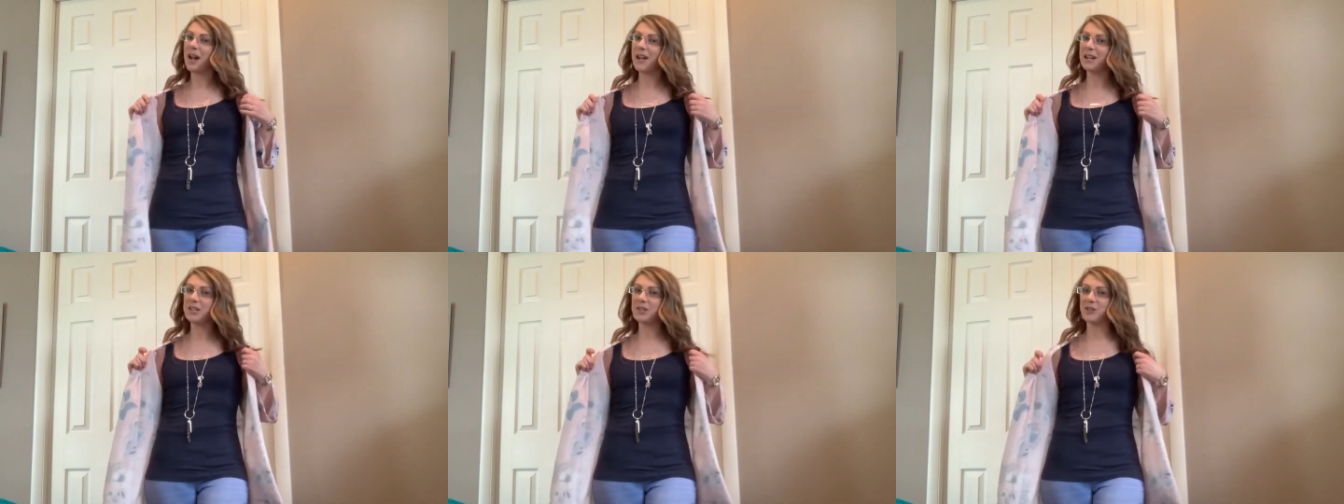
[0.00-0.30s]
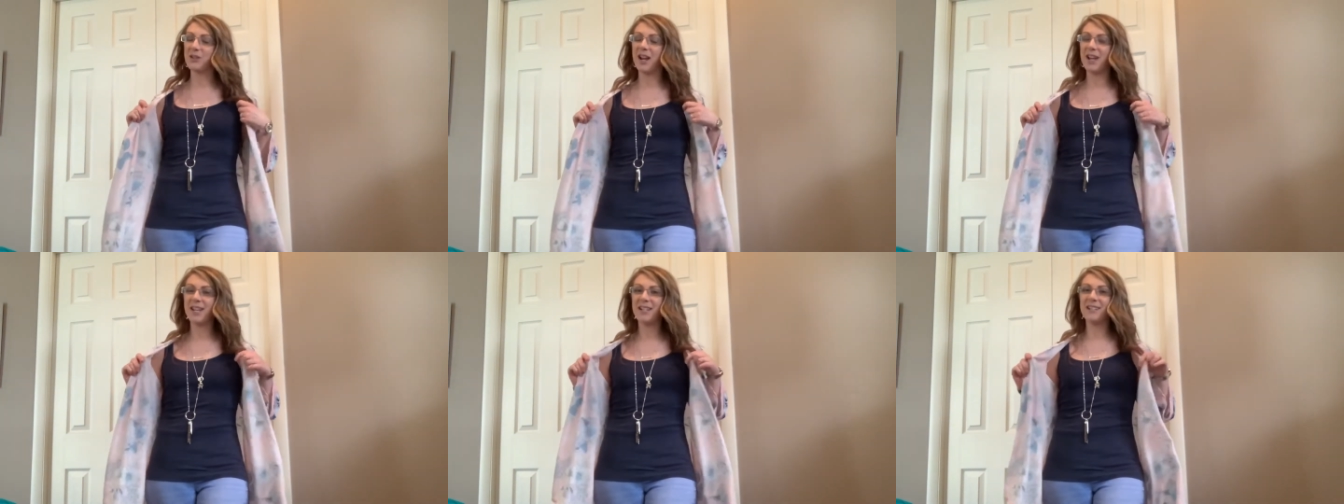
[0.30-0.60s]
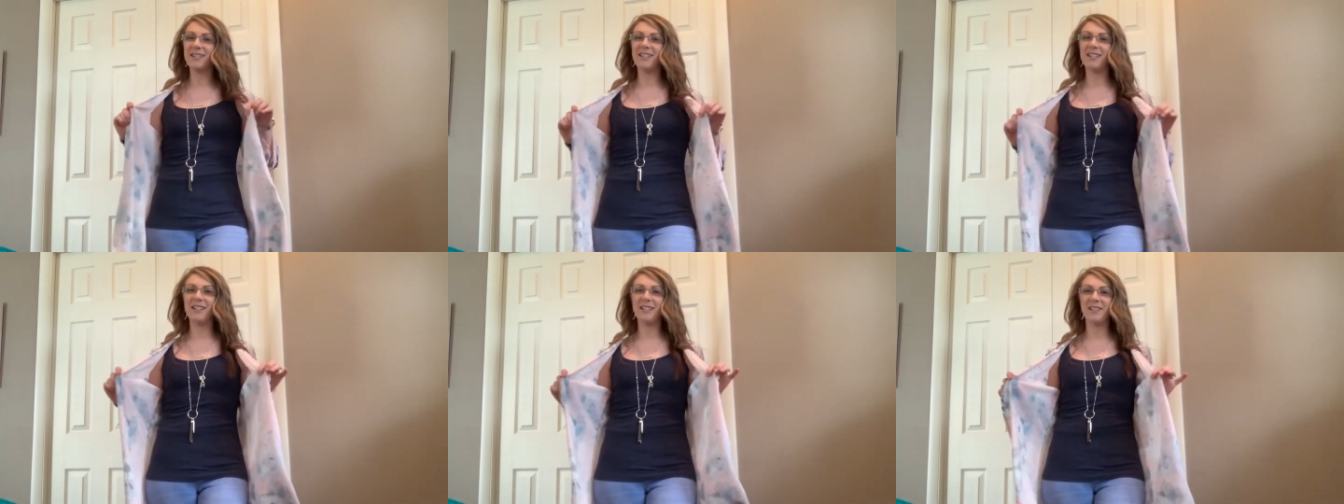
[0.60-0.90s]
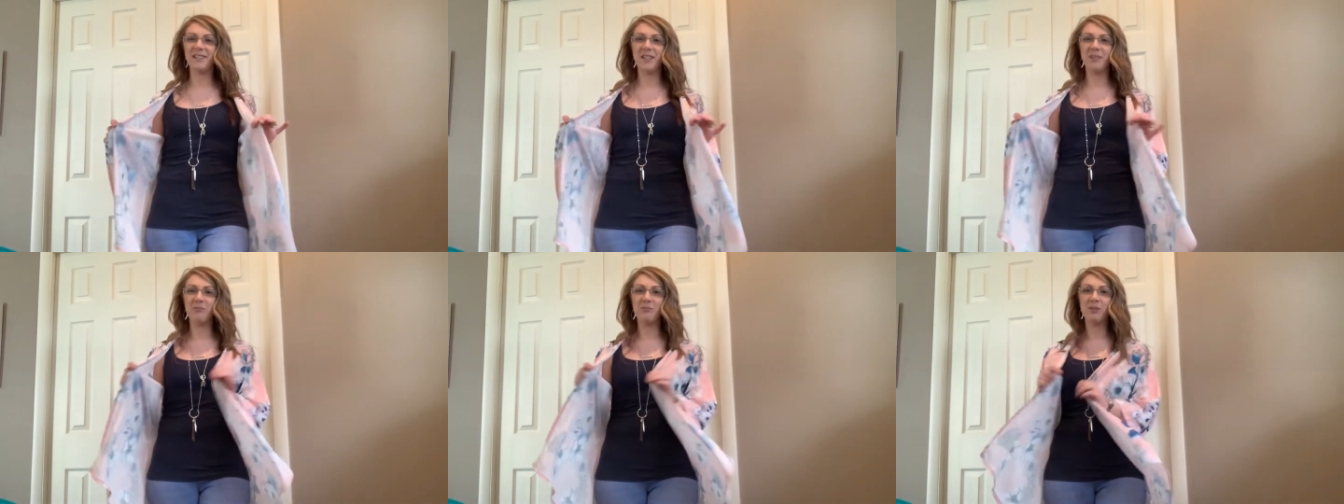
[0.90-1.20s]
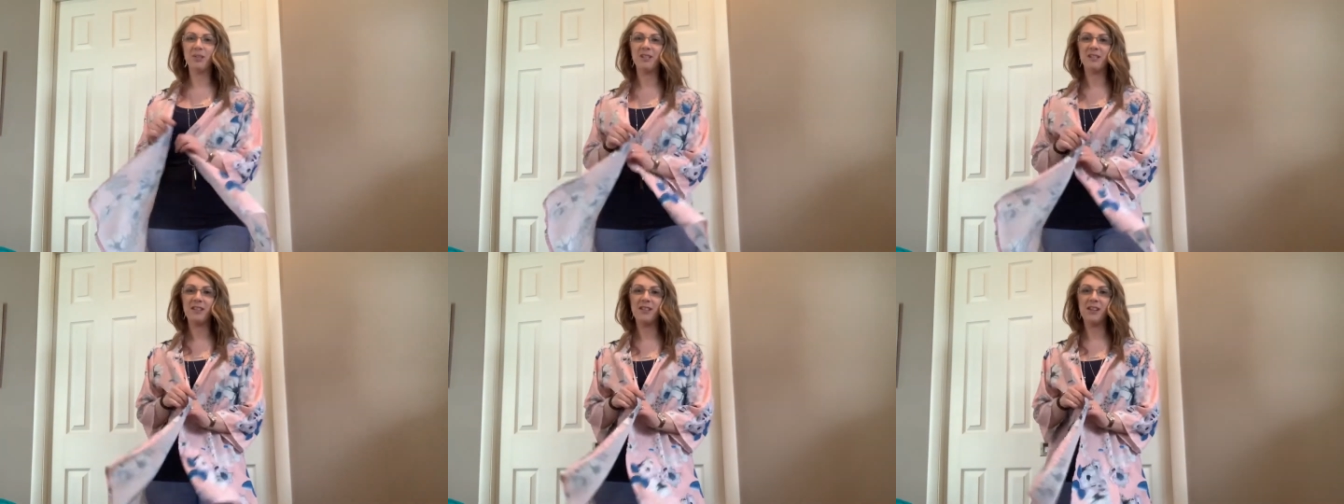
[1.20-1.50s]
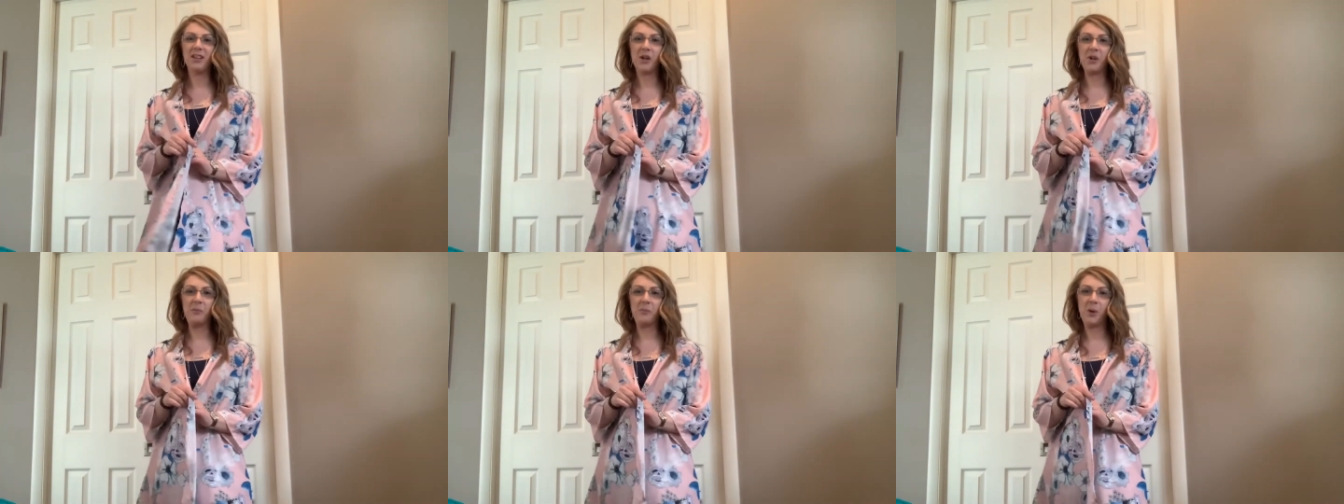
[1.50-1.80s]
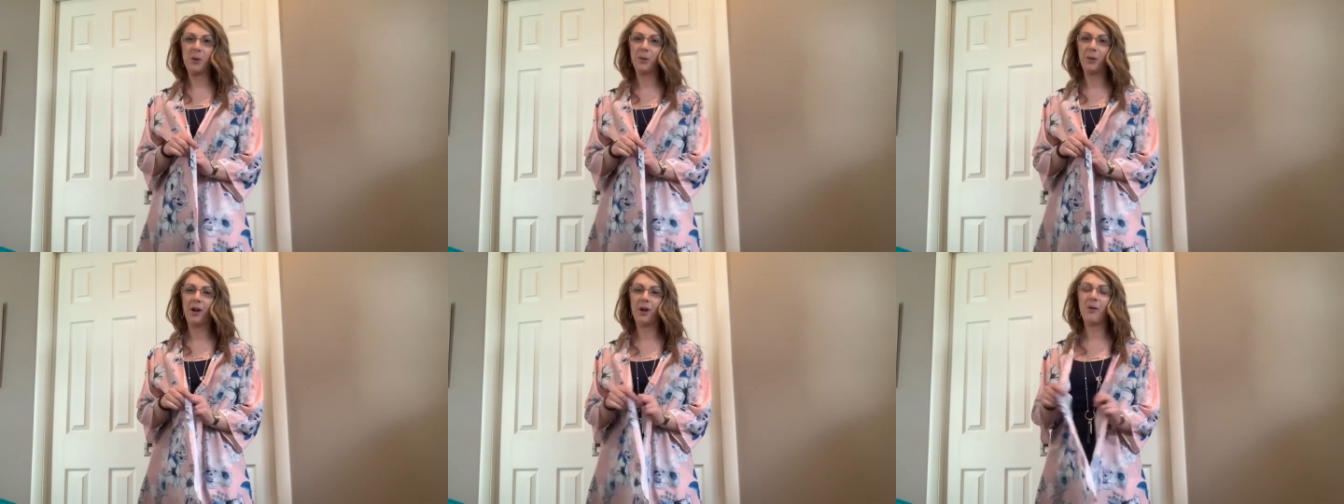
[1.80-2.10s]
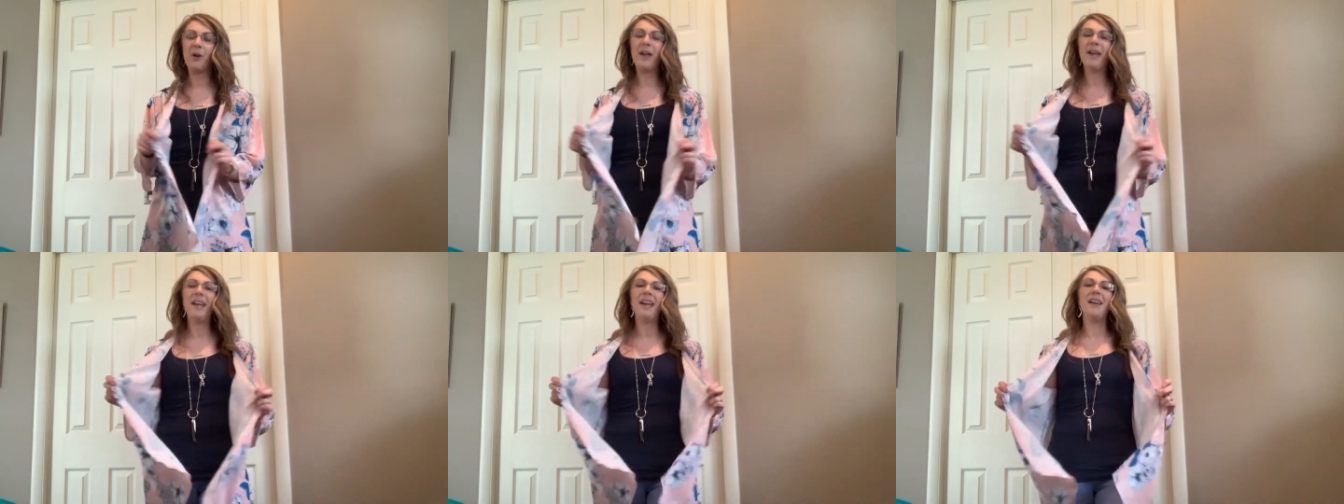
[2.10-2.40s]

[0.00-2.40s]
on-trend Easy Breezy kimono.